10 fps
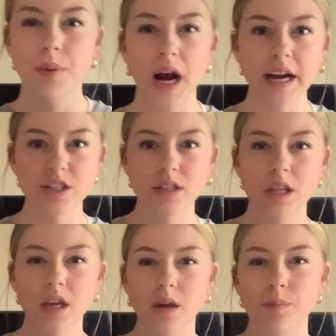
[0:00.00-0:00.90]
I just
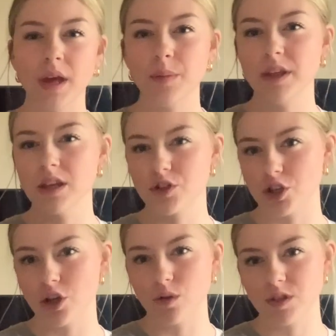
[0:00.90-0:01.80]
think maybe this could
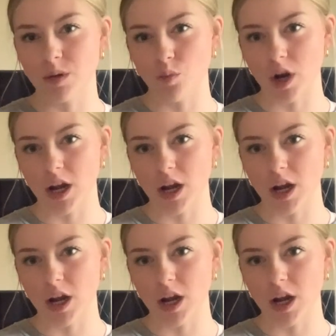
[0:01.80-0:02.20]
go somewhere